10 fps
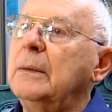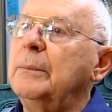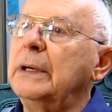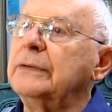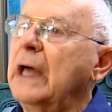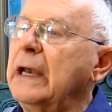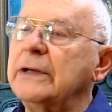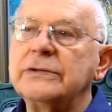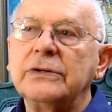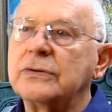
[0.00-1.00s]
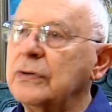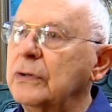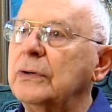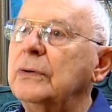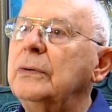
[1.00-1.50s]
But that isn't
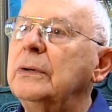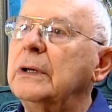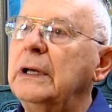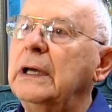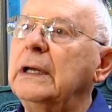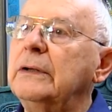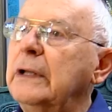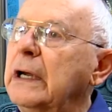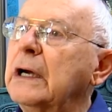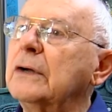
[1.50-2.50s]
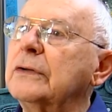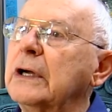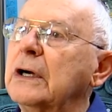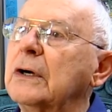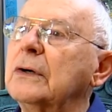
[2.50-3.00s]
true. And
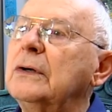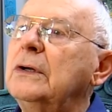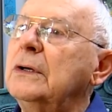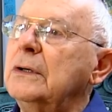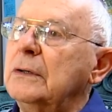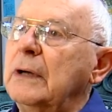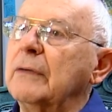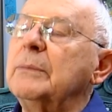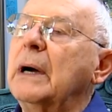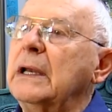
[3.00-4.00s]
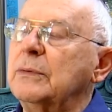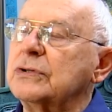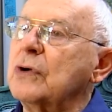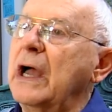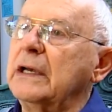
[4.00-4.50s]
everybody was
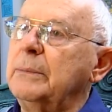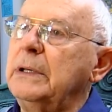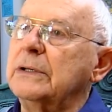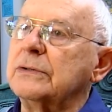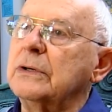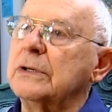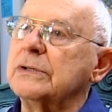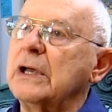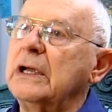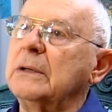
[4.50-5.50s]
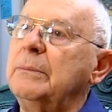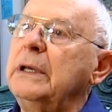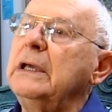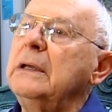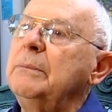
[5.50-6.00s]
trying to be as good as they could
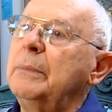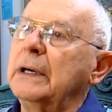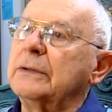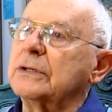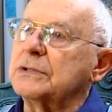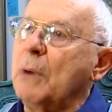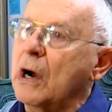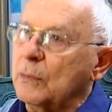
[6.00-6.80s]
be, but the smart